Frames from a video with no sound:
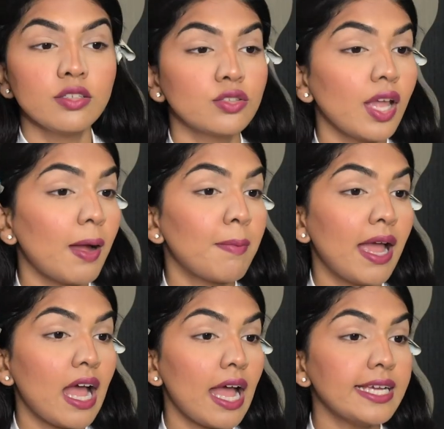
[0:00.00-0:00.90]
So yeah,
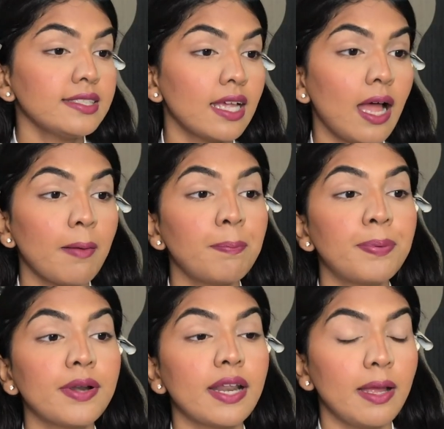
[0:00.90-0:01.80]
my eyes are
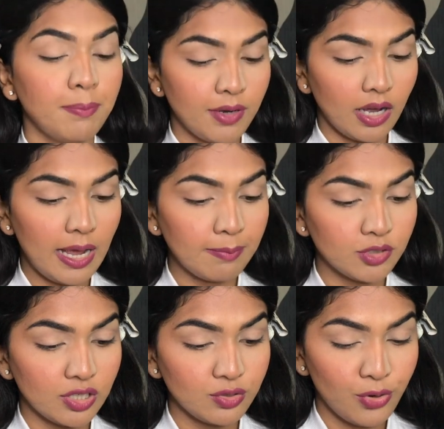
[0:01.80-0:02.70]
prepped.
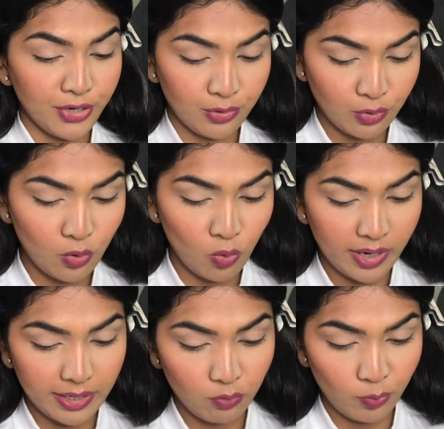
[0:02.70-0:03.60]
I'm just going to go
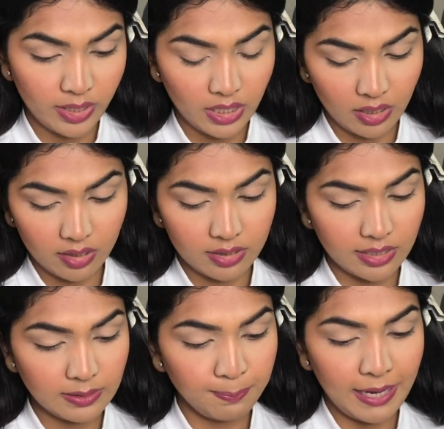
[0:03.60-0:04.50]
in with
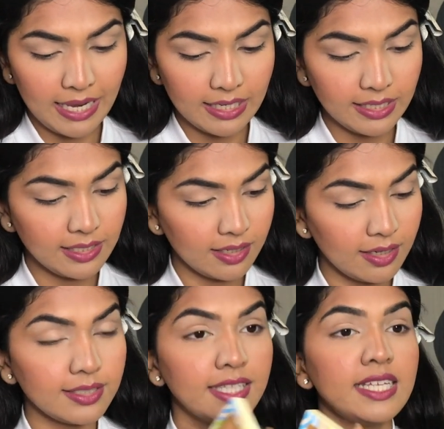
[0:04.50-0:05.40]
this palette.
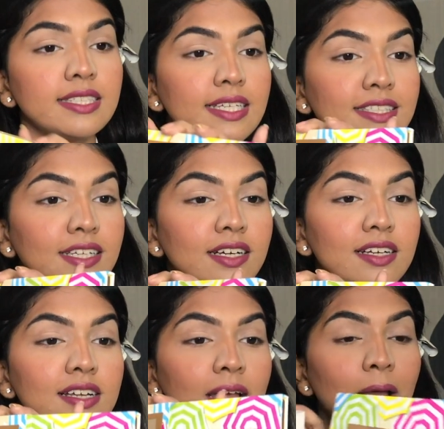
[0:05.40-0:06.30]
Uh, this is
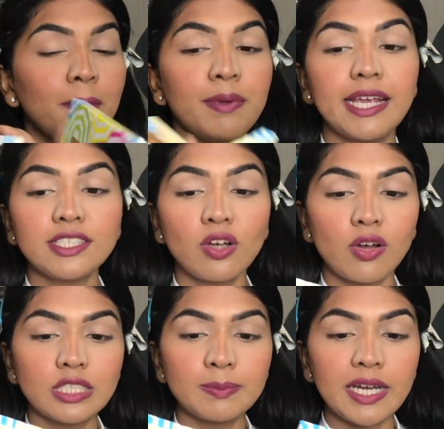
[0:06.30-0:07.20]
the BH
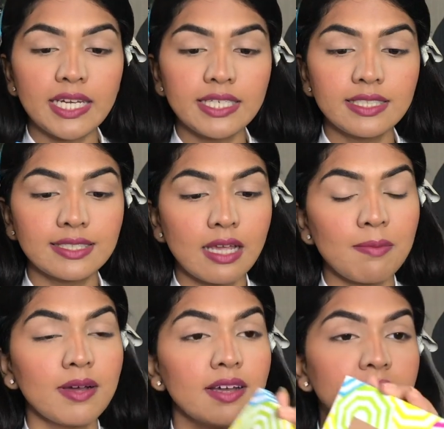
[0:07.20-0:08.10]
Cosmetics
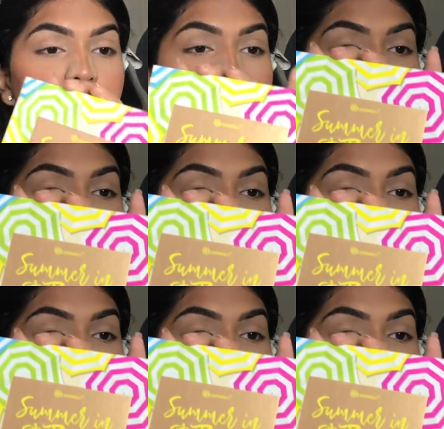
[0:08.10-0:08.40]
Summer in